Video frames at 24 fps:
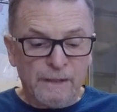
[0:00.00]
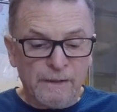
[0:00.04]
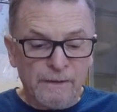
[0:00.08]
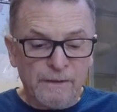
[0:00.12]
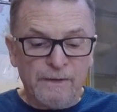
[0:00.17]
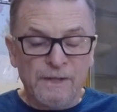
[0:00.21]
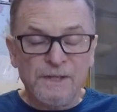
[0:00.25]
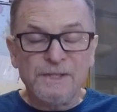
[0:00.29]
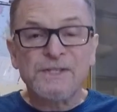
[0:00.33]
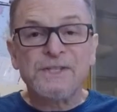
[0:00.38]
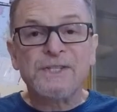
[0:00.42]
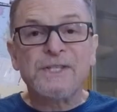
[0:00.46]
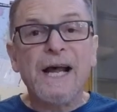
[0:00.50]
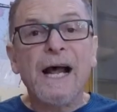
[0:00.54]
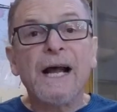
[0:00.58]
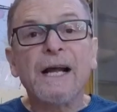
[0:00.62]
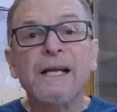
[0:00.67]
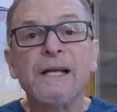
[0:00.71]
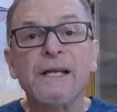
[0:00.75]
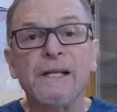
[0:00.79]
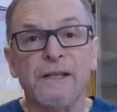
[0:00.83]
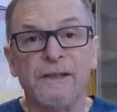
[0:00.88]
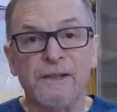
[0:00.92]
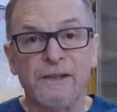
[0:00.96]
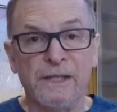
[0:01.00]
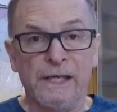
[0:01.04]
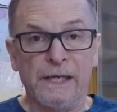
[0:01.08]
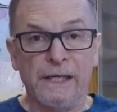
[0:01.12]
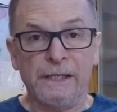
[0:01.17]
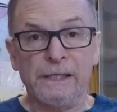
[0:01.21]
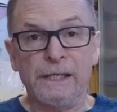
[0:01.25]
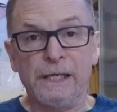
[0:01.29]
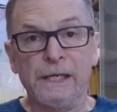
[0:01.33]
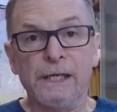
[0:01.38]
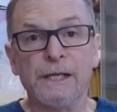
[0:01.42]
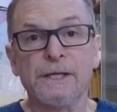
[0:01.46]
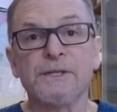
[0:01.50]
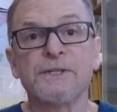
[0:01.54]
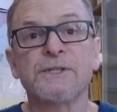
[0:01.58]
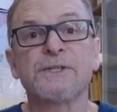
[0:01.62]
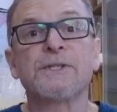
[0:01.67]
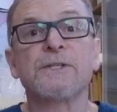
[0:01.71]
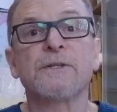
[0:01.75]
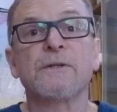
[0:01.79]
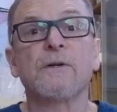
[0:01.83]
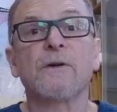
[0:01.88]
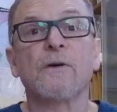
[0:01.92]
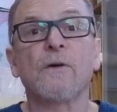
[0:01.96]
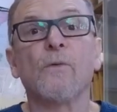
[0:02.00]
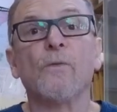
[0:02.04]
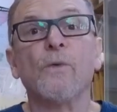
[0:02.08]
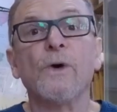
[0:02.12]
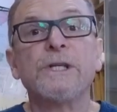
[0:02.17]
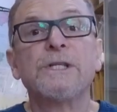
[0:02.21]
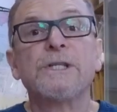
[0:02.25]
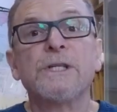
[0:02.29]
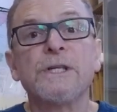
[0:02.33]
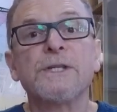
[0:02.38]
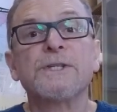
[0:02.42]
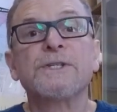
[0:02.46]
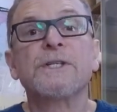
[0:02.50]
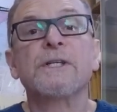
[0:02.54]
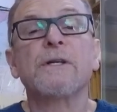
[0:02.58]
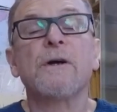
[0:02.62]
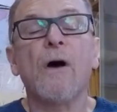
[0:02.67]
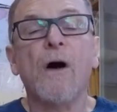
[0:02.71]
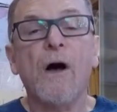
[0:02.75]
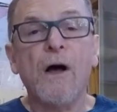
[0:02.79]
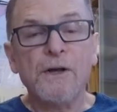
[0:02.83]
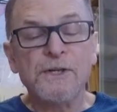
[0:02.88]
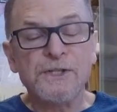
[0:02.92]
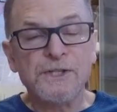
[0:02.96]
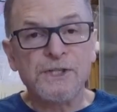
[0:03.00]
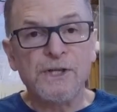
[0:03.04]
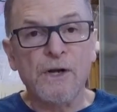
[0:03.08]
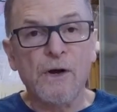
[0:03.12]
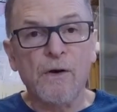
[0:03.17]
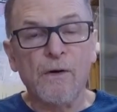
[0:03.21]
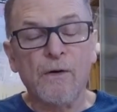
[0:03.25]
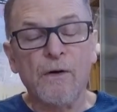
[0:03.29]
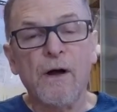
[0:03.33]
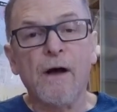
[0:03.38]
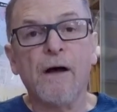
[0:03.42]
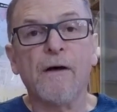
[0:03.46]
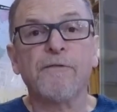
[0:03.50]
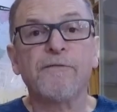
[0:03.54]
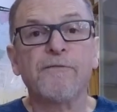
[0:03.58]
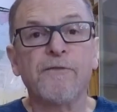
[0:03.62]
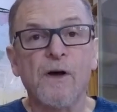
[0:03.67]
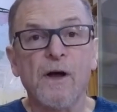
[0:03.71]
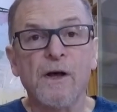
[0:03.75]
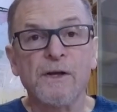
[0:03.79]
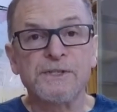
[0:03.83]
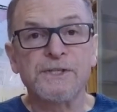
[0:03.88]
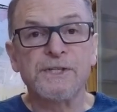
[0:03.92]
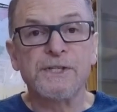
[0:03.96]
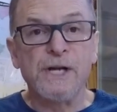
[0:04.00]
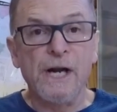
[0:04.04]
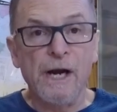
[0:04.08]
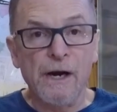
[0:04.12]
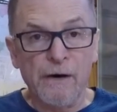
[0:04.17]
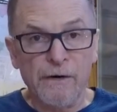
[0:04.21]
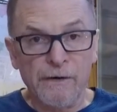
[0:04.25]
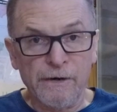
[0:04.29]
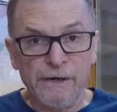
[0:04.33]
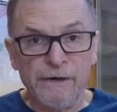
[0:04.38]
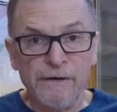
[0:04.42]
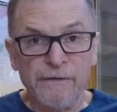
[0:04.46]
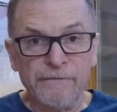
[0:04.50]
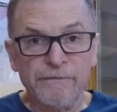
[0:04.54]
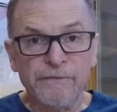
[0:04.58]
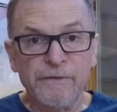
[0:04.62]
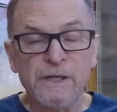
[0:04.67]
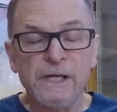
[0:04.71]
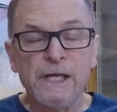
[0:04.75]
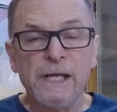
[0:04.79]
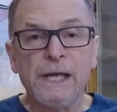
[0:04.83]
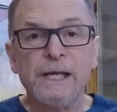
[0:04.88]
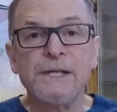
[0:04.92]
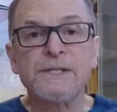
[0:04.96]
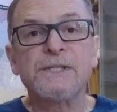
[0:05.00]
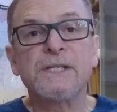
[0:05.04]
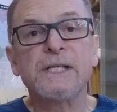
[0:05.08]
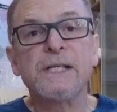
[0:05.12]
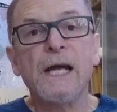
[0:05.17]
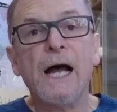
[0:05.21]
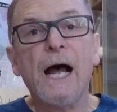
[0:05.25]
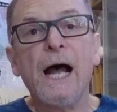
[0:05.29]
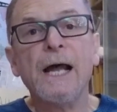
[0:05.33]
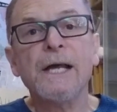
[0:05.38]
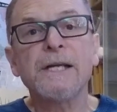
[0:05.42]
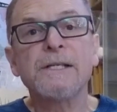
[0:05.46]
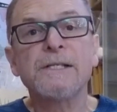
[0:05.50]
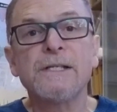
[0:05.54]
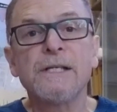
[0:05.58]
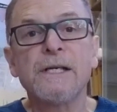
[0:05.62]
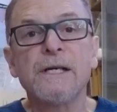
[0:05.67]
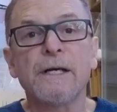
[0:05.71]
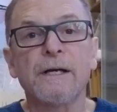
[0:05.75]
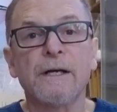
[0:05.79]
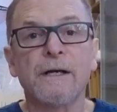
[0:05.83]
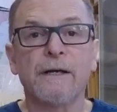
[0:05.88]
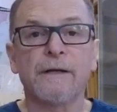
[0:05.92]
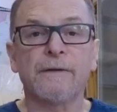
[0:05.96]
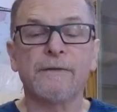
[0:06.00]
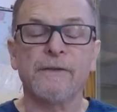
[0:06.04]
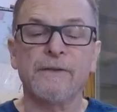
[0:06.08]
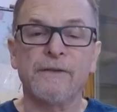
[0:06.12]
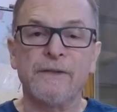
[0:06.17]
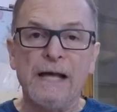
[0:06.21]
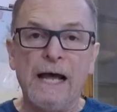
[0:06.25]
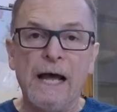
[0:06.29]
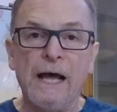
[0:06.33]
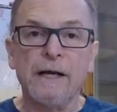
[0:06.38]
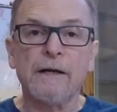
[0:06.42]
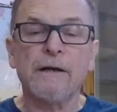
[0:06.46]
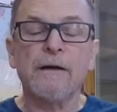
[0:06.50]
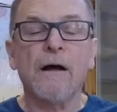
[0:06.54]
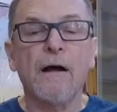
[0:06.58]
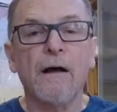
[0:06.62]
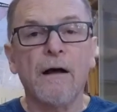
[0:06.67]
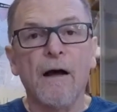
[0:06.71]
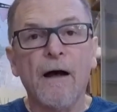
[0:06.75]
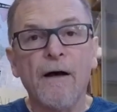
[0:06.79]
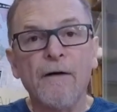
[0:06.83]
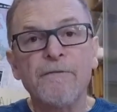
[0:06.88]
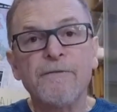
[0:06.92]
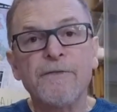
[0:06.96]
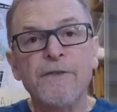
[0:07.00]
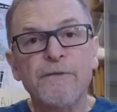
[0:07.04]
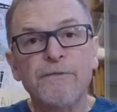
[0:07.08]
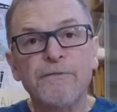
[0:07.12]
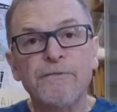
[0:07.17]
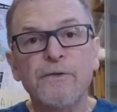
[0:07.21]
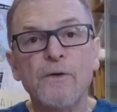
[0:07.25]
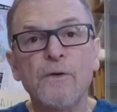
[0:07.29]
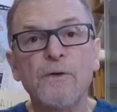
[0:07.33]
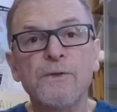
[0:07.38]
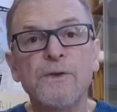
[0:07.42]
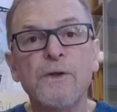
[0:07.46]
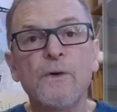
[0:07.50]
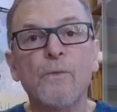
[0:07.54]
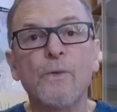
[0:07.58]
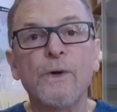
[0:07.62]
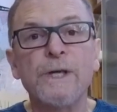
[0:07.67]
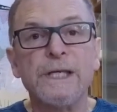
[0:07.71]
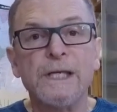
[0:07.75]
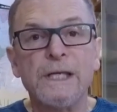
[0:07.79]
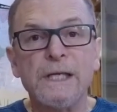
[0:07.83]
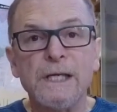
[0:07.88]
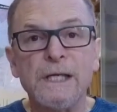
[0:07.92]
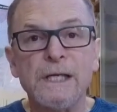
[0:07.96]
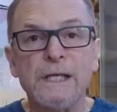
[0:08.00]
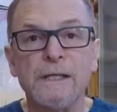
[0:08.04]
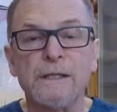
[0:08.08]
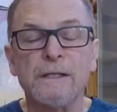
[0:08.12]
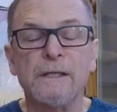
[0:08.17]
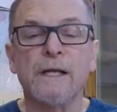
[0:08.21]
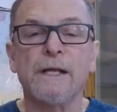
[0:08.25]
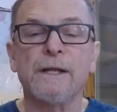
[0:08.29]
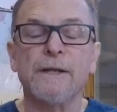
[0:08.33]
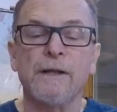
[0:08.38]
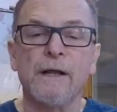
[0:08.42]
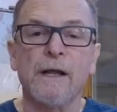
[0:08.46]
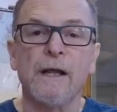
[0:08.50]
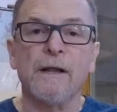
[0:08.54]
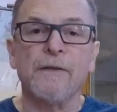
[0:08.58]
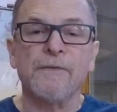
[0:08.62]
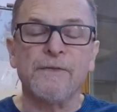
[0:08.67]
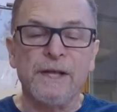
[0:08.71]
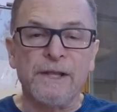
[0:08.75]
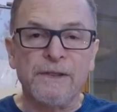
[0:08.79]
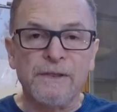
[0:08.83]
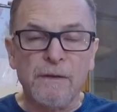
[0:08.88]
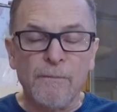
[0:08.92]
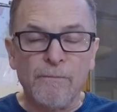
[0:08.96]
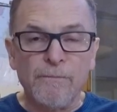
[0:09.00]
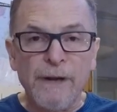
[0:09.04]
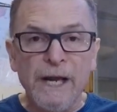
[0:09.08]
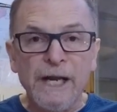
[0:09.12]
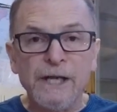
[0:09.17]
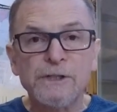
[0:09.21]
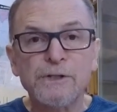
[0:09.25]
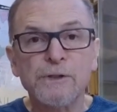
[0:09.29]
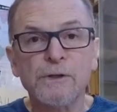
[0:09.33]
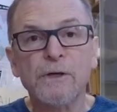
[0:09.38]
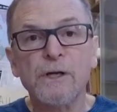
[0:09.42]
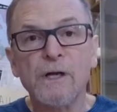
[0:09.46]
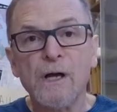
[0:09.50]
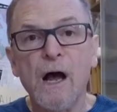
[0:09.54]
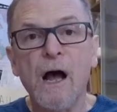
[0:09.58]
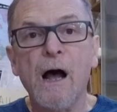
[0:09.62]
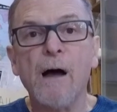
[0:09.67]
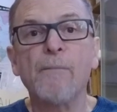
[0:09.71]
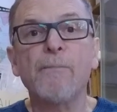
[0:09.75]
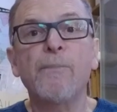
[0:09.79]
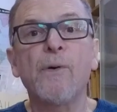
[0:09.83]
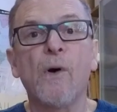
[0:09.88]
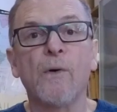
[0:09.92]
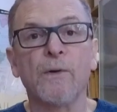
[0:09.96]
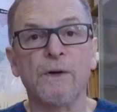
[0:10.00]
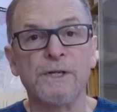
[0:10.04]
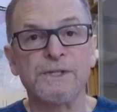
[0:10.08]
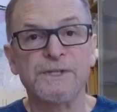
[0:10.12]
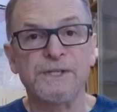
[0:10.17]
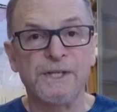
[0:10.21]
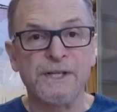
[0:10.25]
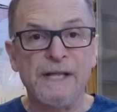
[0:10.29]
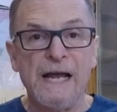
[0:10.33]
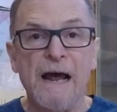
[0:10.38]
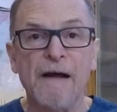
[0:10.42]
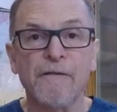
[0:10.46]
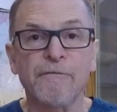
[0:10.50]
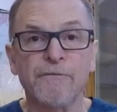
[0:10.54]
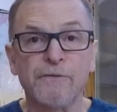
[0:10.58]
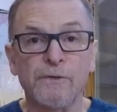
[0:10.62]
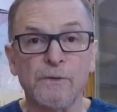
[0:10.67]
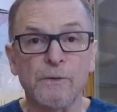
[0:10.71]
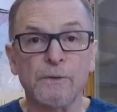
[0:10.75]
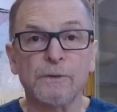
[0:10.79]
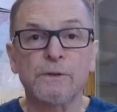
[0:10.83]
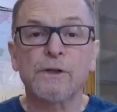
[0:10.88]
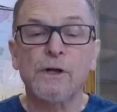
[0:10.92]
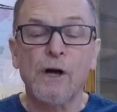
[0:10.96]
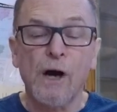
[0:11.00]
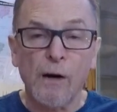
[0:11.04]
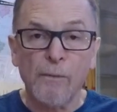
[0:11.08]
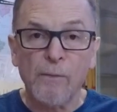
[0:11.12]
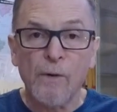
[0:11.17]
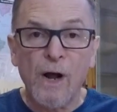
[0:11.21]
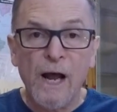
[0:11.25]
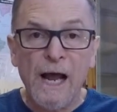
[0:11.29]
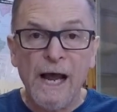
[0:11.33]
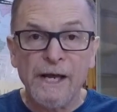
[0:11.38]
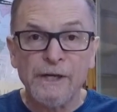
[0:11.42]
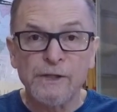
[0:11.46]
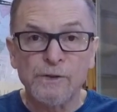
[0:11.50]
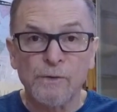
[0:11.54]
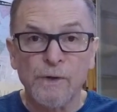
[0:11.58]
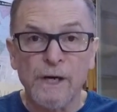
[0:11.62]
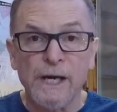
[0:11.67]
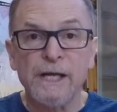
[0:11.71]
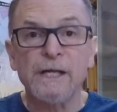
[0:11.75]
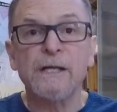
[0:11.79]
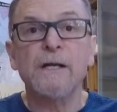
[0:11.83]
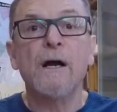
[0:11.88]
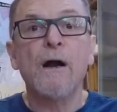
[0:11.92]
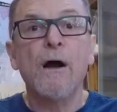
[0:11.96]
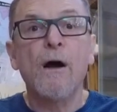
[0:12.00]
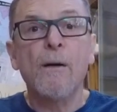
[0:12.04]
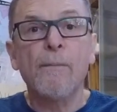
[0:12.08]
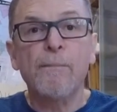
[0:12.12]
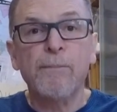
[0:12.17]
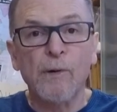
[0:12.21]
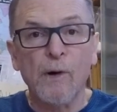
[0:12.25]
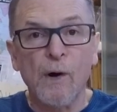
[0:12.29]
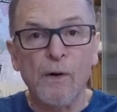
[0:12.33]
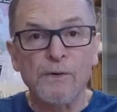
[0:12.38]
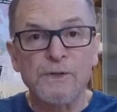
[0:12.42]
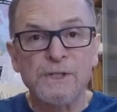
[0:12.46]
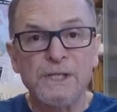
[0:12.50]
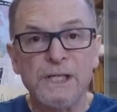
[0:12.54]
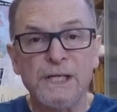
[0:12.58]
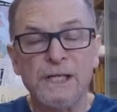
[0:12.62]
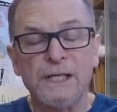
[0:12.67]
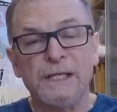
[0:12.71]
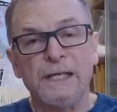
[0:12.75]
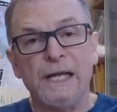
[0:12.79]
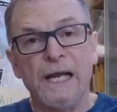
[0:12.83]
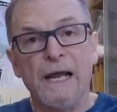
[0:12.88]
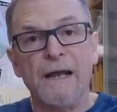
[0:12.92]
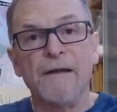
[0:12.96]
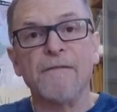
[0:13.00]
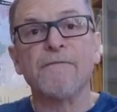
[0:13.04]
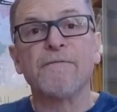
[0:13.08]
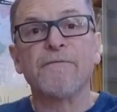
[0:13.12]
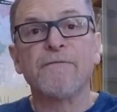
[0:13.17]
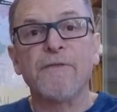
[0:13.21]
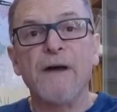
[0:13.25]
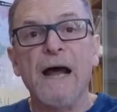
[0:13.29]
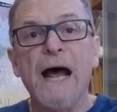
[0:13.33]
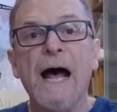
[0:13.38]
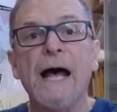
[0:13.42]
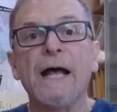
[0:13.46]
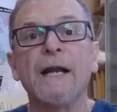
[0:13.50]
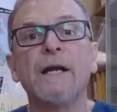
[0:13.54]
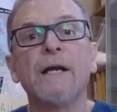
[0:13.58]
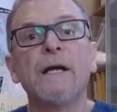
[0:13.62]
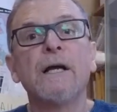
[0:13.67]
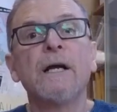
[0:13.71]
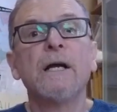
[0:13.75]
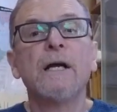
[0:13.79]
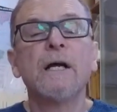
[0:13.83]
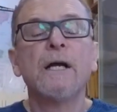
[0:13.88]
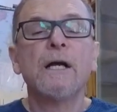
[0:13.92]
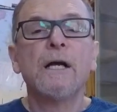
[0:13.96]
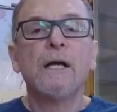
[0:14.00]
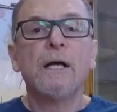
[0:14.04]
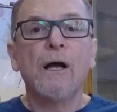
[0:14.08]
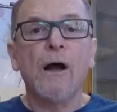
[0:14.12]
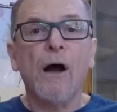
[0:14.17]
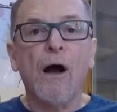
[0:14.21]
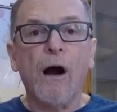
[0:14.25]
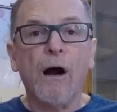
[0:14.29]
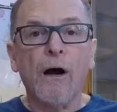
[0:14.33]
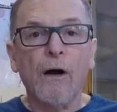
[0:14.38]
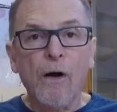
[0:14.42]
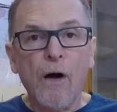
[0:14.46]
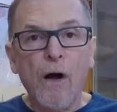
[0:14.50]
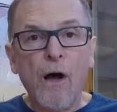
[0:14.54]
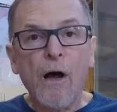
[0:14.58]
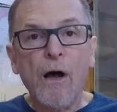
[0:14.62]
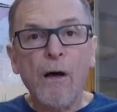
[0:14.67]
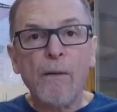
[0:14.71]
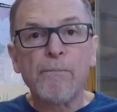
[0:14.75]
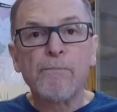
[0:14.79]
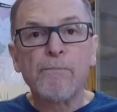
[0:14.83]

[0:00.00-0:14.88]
The second thing is, which is also a false narrative, is the idea that of the food that we eat, that the major components of that food, carbohydrate, protein, and fat, are all